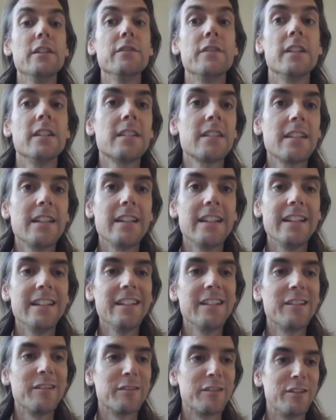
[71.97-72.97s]
Firstly,
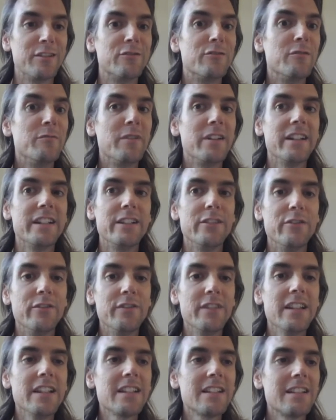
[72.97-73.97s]
I'm going to remind you of
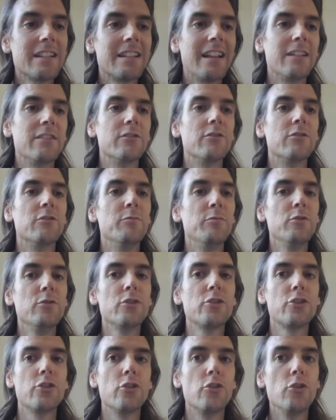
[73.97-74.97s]
this, that the
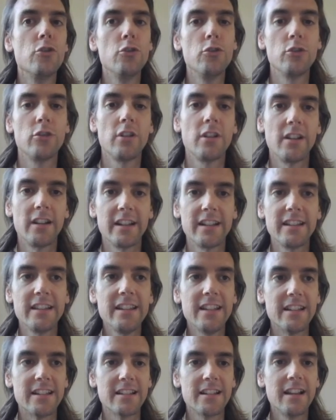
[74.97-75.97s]
report should look like
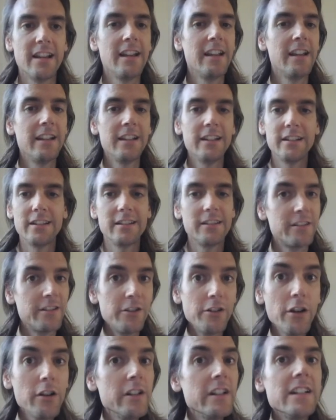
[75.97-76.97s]
this. You
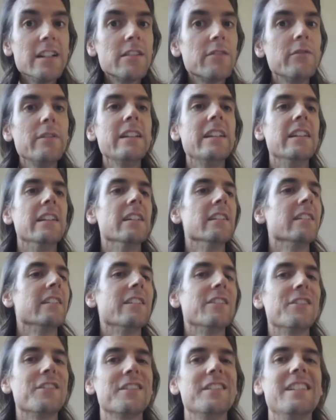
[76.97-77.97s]
don't need to read it,
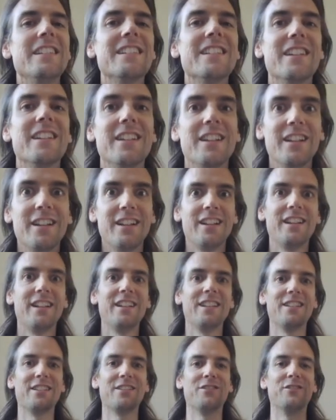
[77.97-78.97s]
you just need to
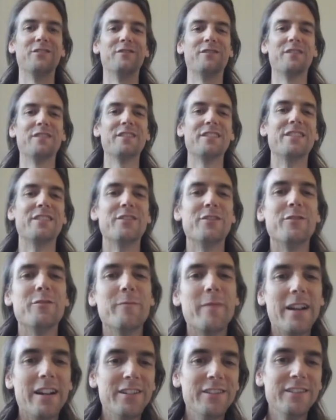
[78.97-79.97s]
sort of zoom
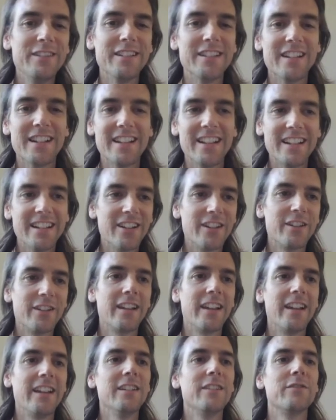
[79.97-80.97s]
out and think,
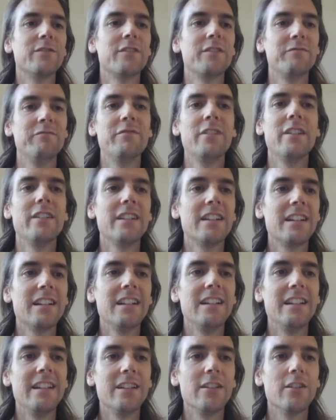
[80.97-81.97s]
okay, I've very
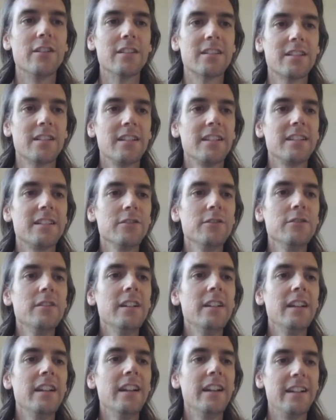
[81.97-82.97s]
clearly got a title,
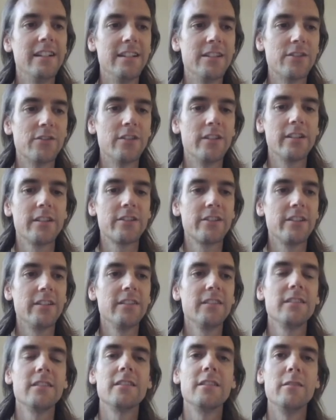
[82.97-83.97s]
an
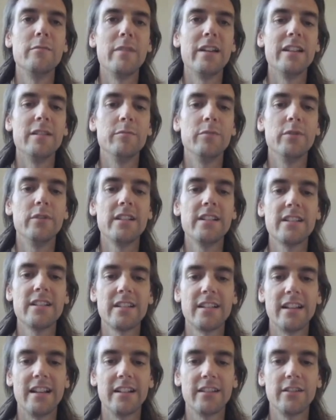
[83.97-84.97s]
introduction, the main points,
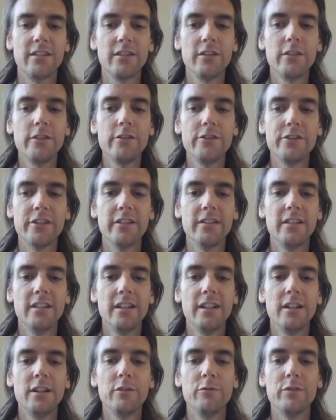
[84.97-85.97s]
and a conclusion,
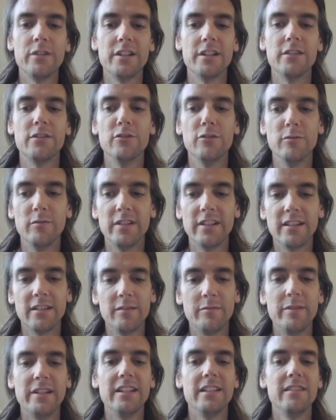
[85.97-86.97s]
which is normally going to
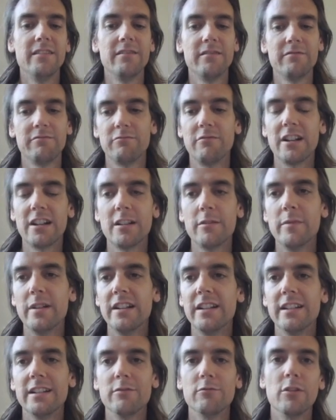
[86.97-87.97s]
be
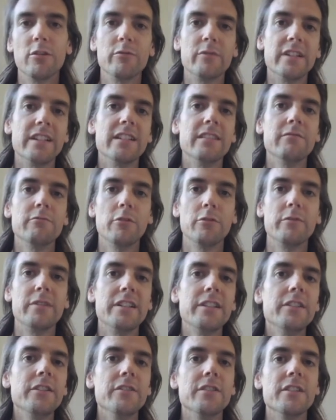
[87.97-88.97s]
recommending what we
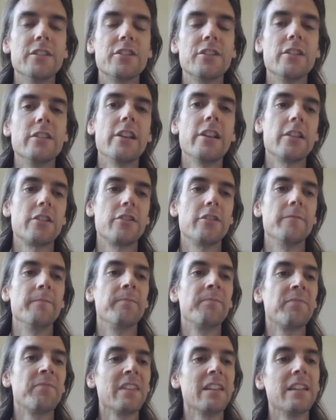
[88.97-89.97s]
do, the suggestion.
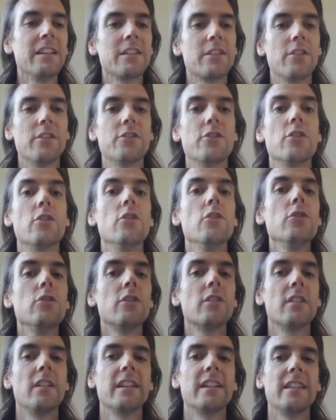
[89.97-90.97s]
So it should
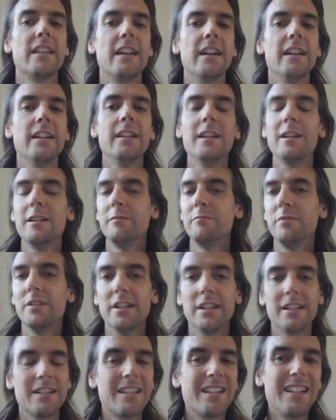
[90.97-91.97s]
look like that. But
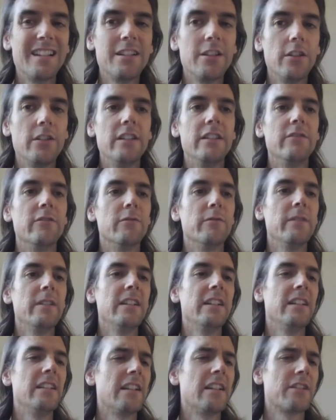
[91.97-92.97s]
as I said, don't even read
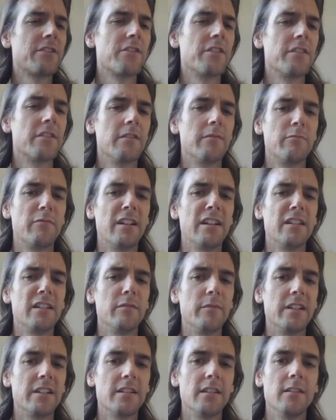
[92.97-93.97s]
it. That's just some
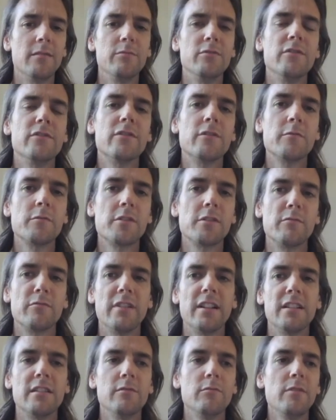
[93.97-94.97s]
random example from some
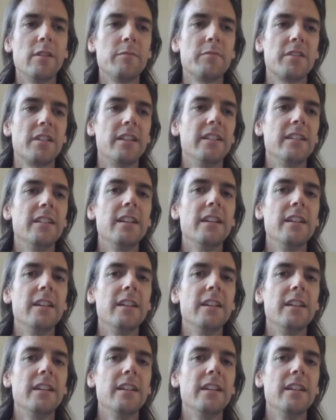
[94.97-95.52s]
random website.